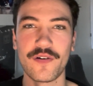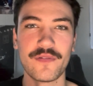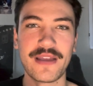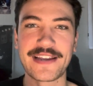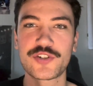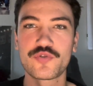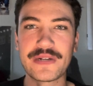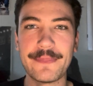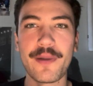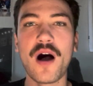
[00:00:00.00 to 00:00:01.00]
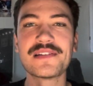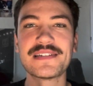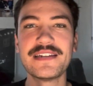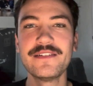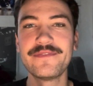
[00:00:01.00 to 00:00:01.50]
extreme
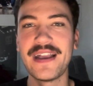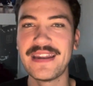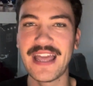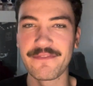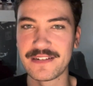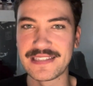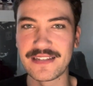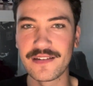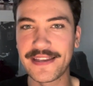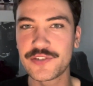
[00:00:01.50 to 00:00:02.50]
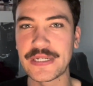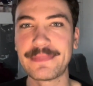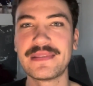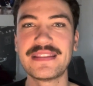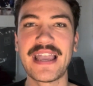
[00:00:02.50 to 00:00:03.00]
positive and every single
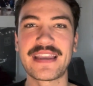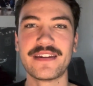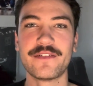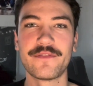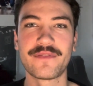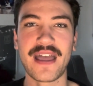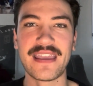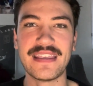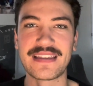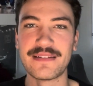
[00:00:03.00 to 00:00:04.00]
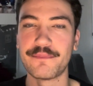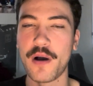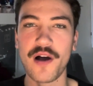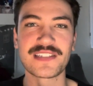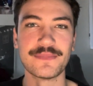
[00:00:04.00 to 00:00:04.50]
extreme negative that he can
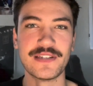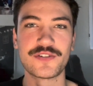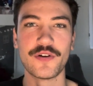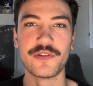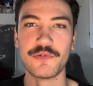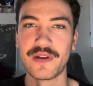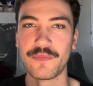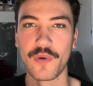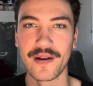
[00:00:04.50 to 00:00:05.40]
possibly show you in one